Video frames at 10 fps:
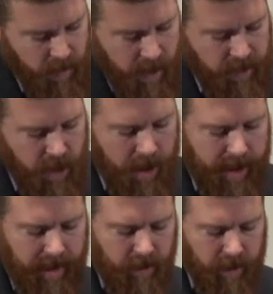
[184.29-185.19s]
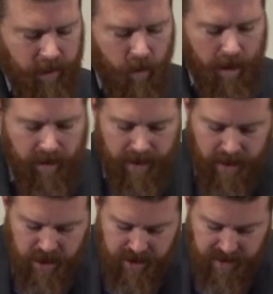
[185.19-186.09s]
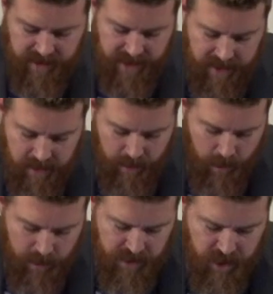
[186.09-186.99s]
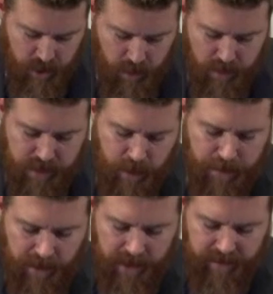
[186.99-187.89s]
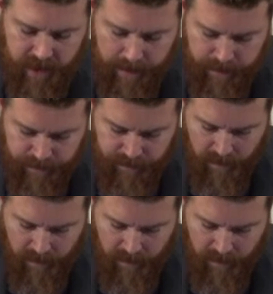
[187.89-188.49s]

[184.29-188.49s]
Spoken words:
Well, John 8:31, then Jesus said to those Jews who believed Him,